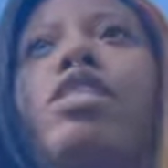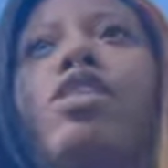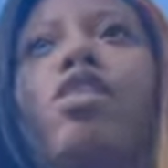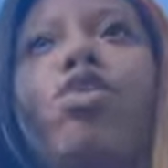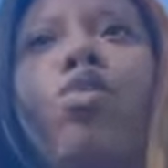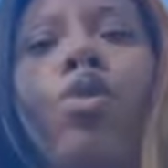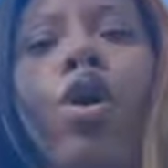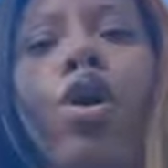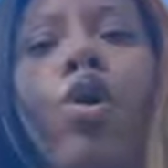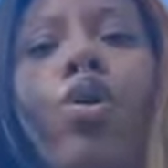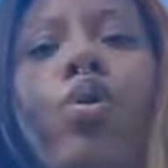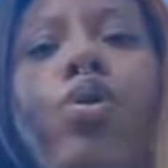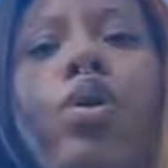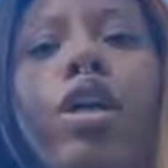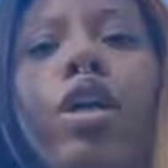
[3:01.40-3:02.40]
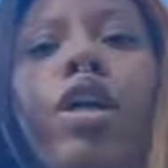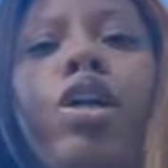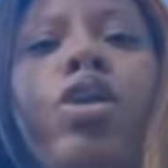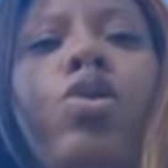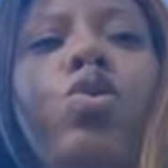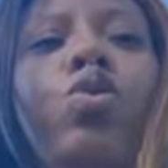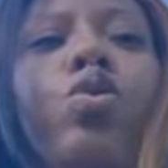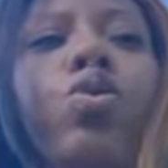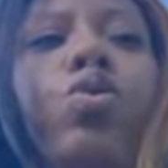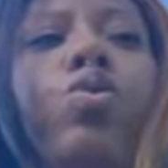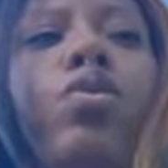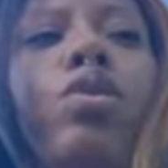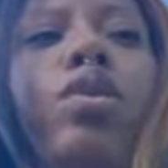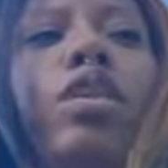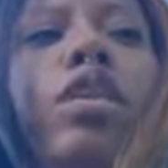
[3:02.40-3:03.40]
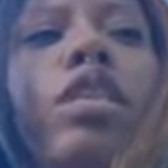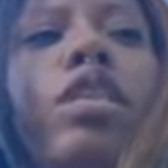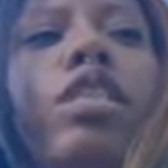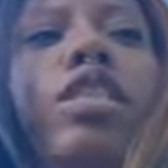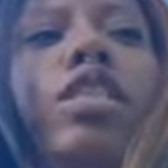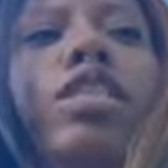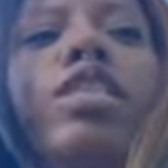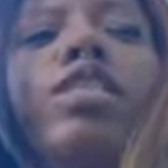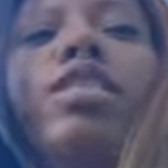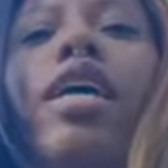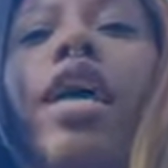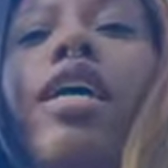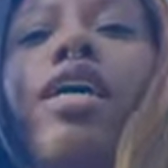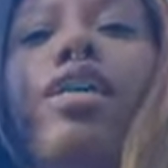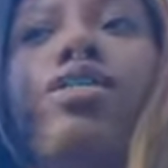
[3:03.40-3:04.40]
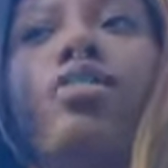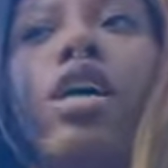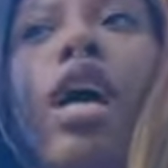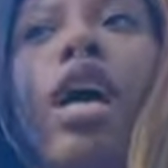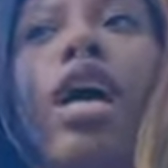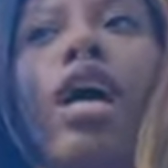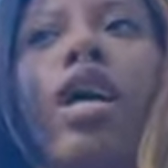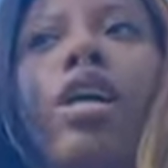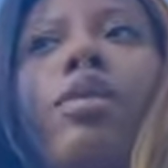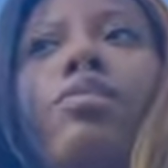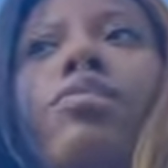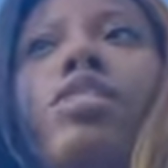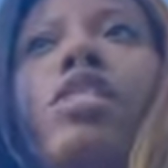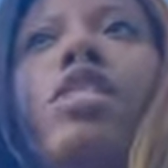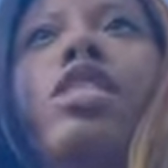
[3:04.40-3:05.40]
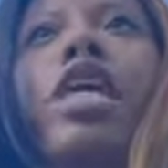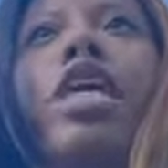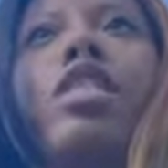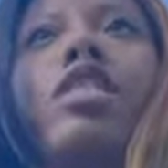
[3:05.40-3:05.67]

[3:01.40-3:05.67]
to grow, you just take your time, just like the